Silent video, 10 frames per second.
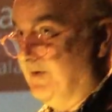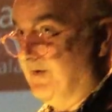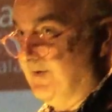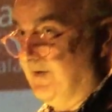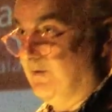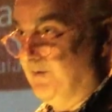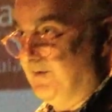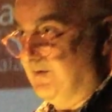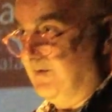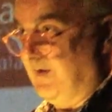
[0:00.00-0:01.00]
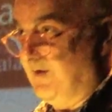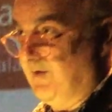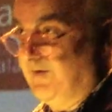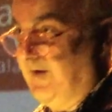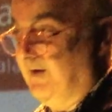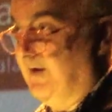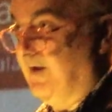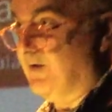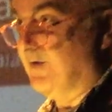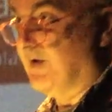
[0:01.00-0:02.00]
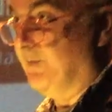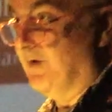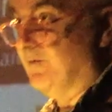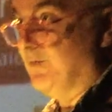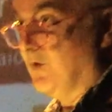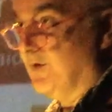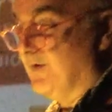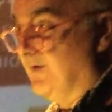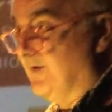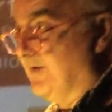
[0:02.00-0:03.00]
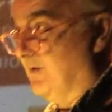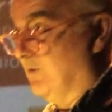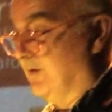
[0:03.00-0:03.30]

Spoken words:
as I said, whose second collection is coming out from Norton this year,